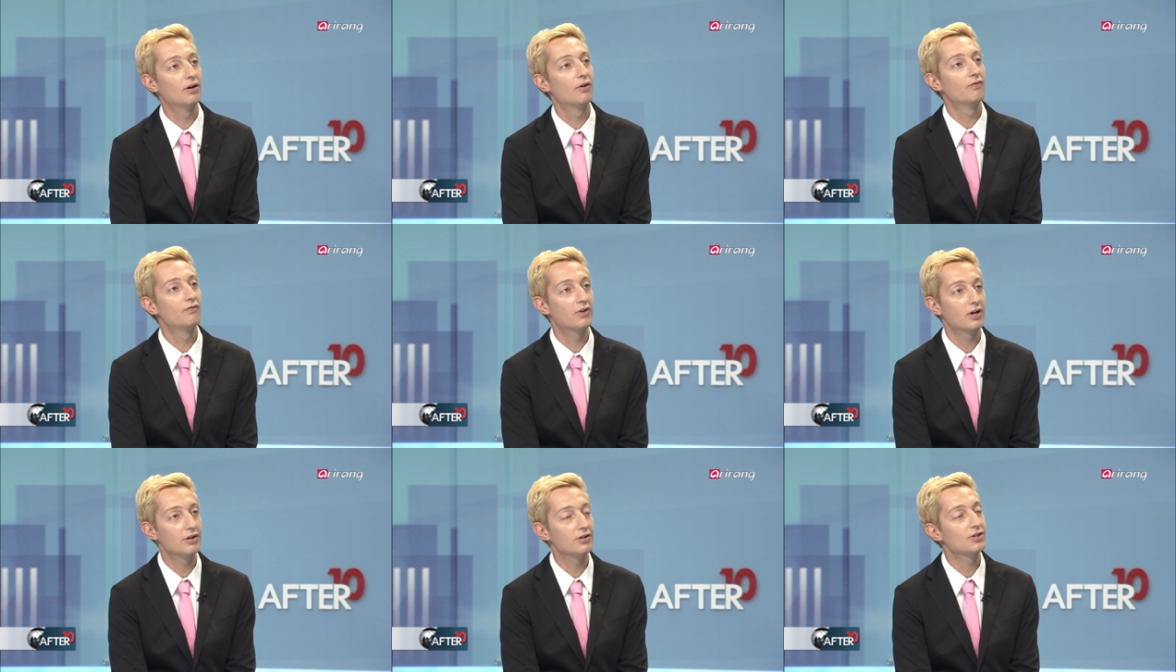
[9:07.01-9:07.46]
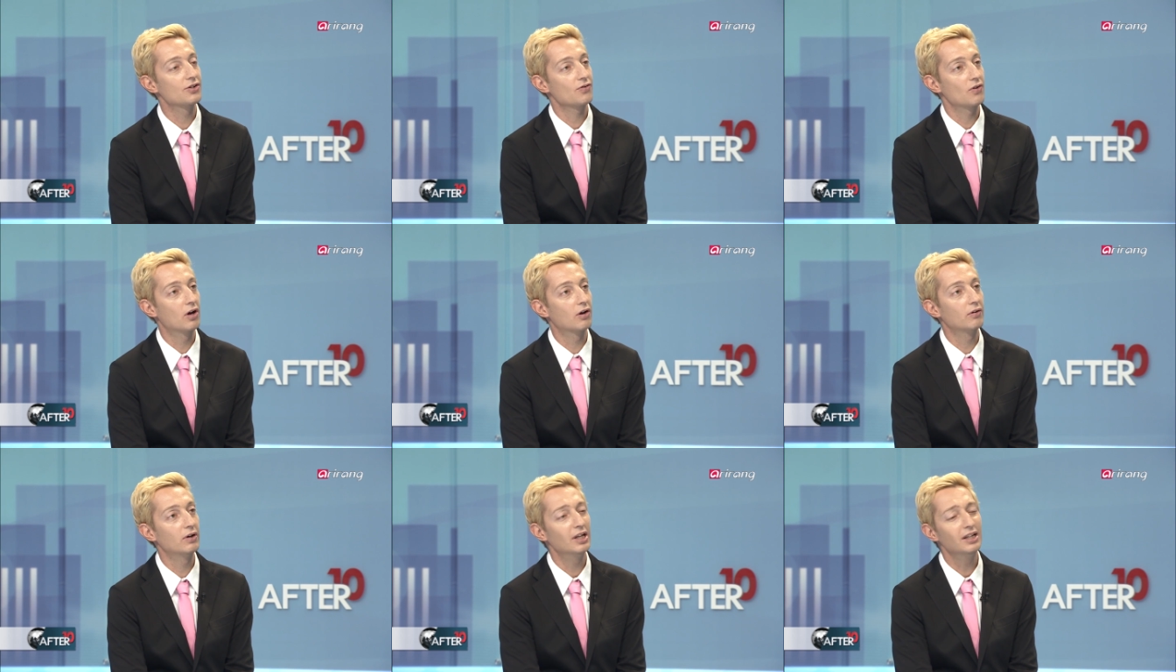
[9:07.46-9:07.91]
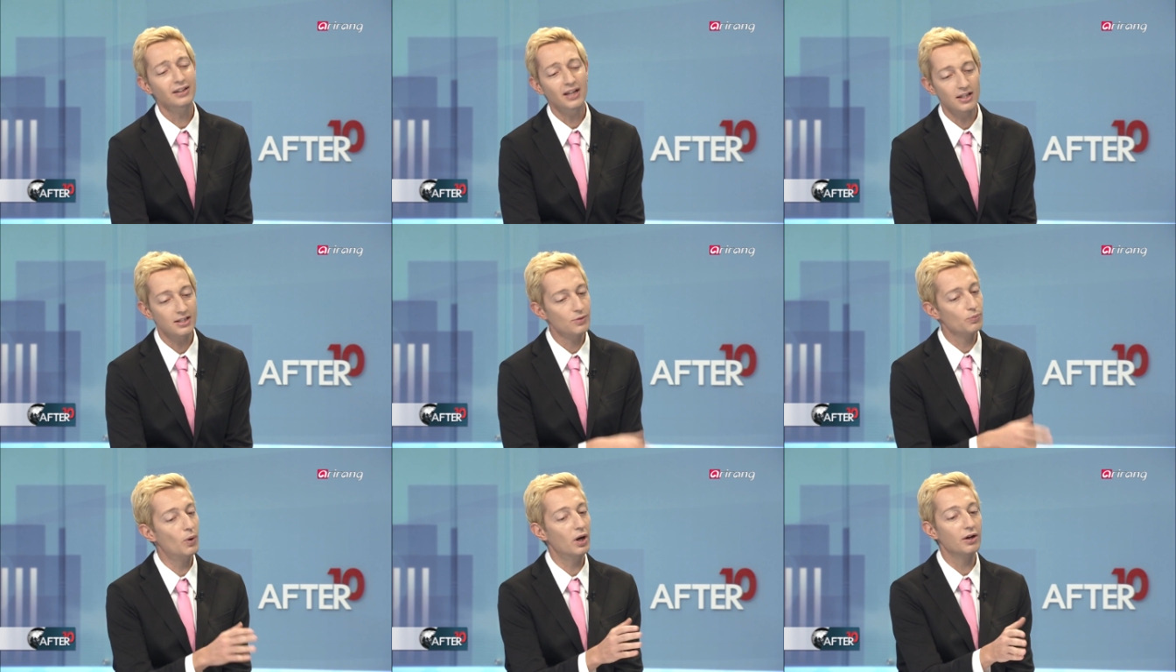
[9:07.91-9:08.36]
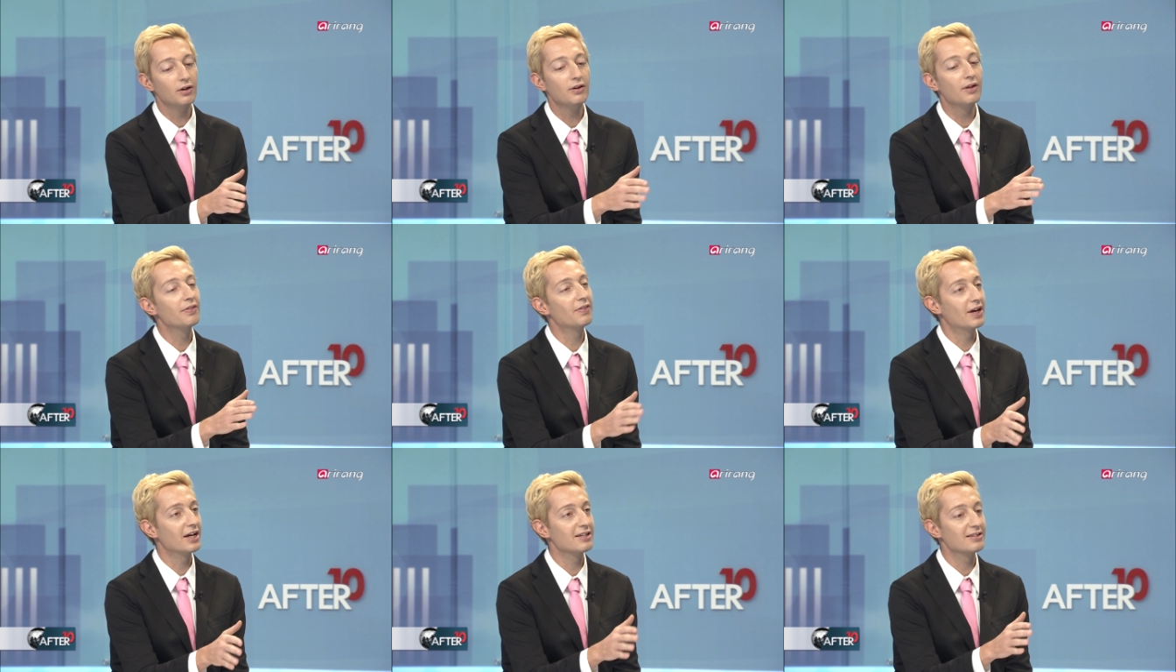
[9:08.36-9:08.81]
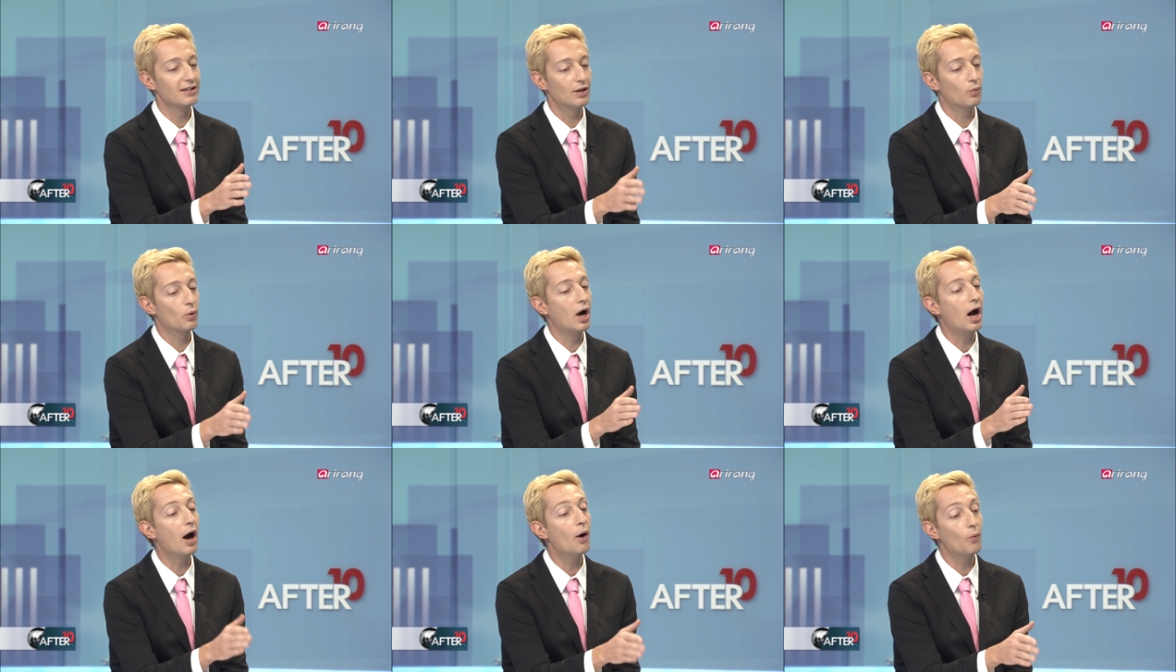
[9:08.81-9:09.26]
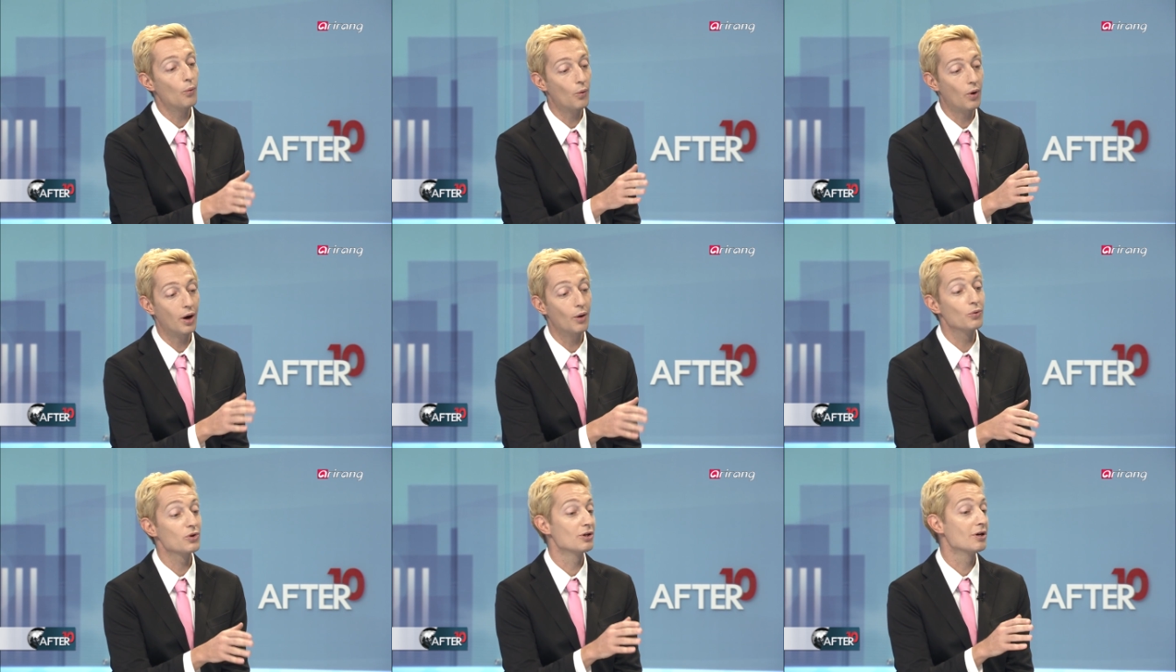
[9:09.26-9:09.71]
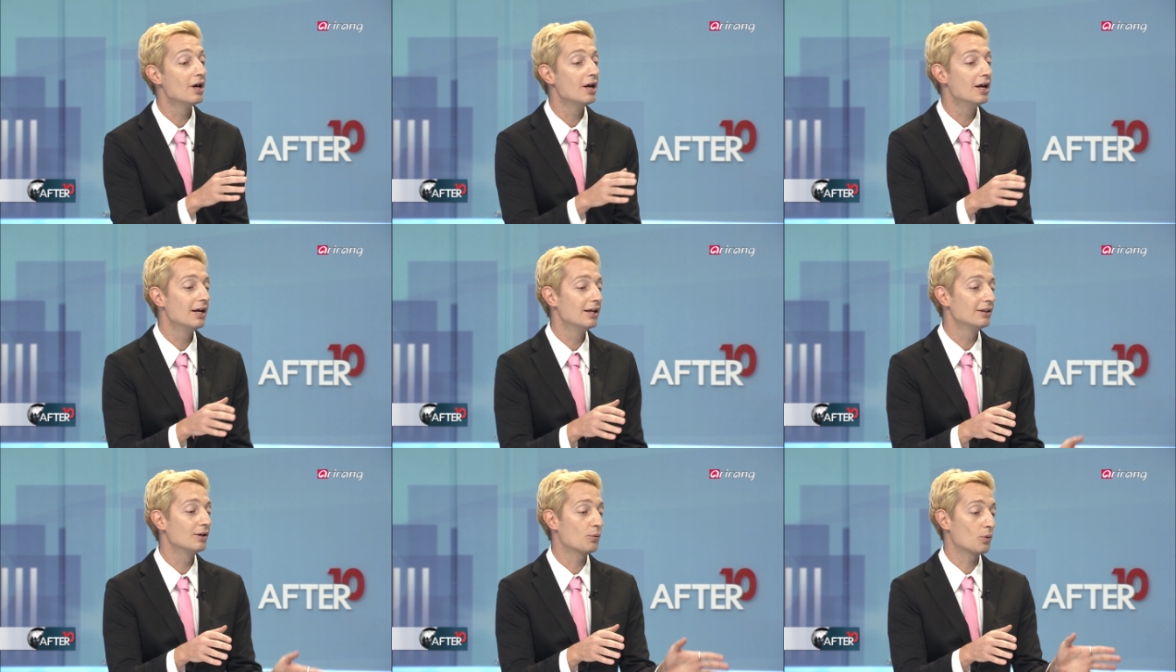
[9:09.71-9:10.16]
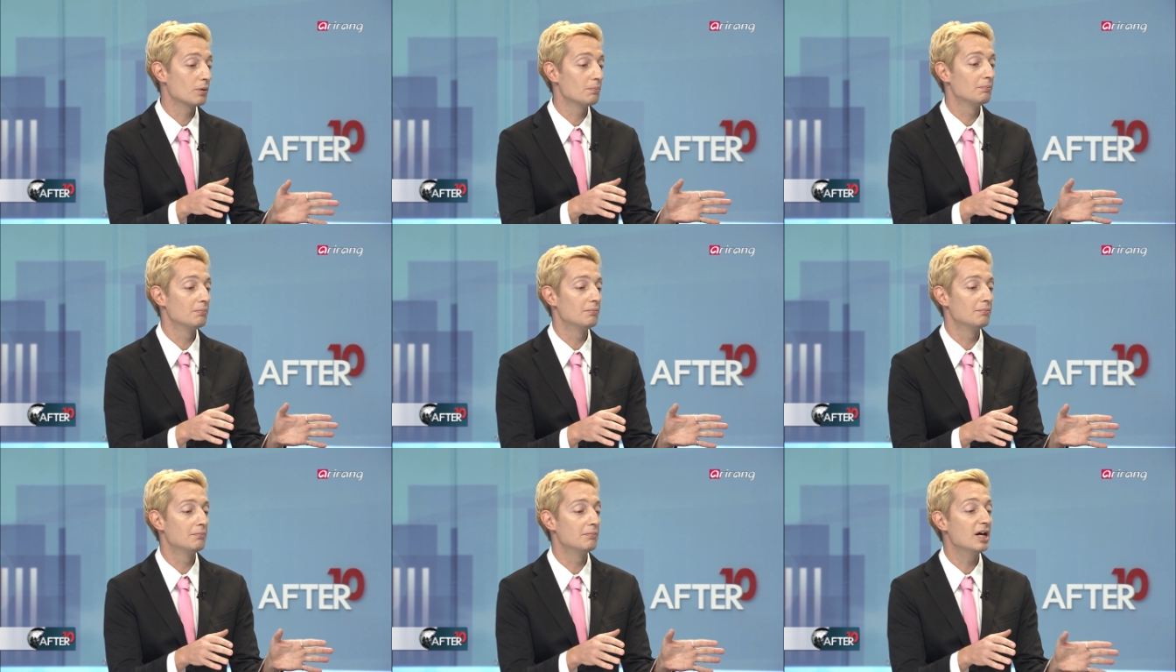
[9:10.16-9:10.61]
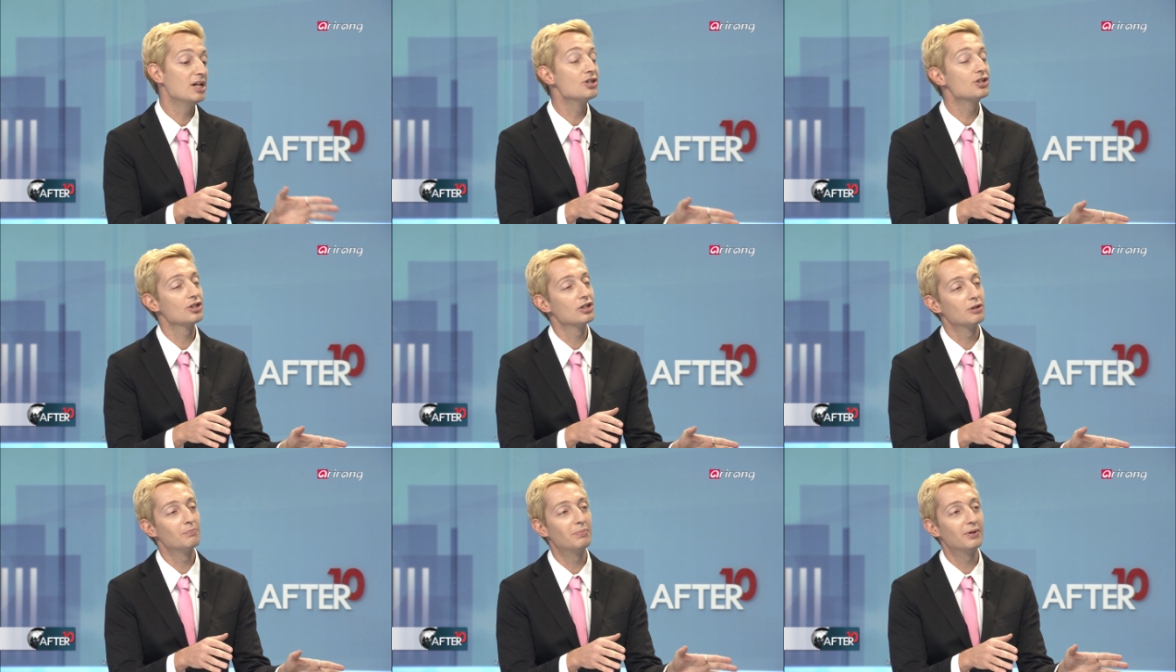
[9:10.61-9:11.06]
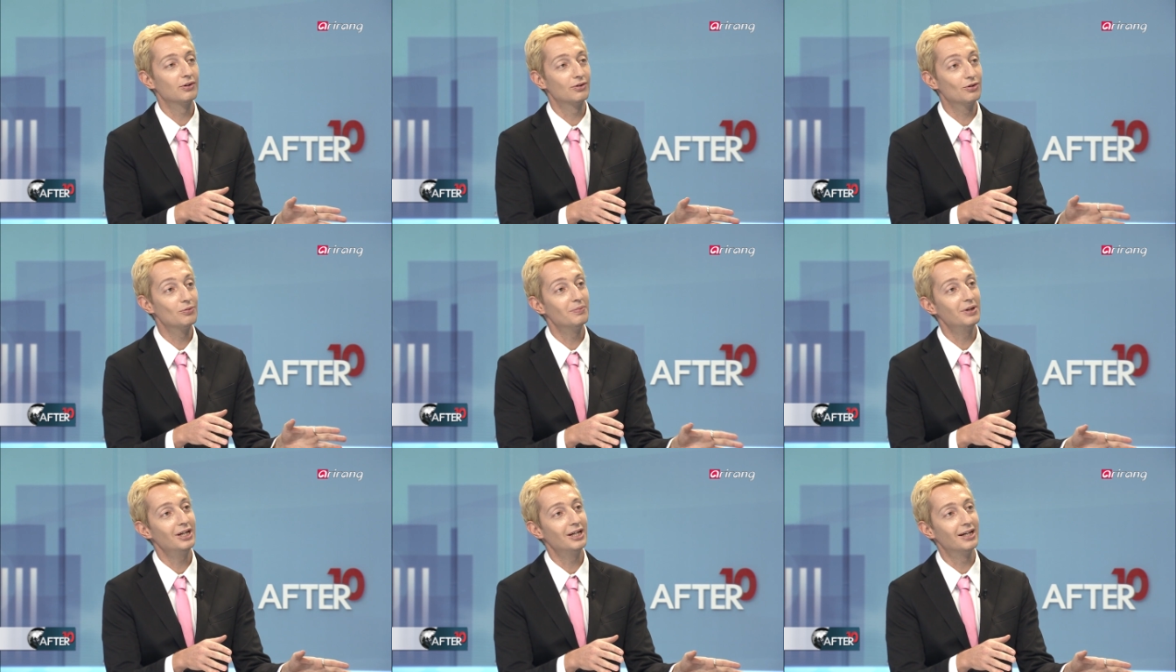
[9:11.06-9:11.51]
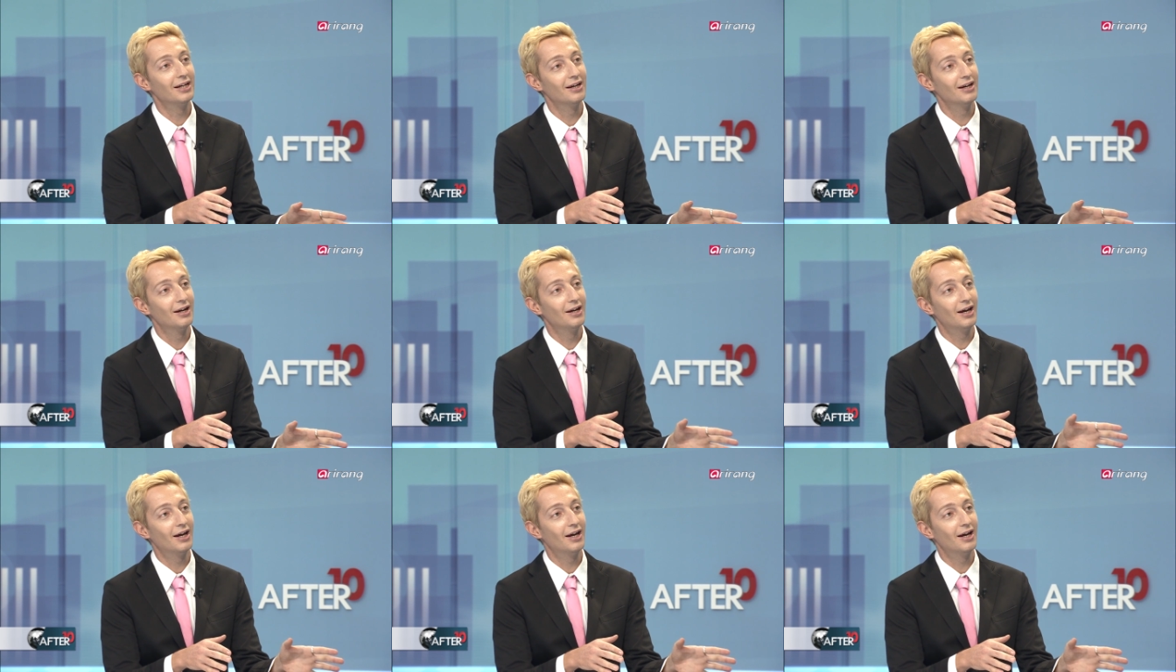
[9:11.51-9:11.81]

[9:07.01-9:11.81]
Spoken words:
know, very strongly. And that's one of the things that were mentioned, but to me,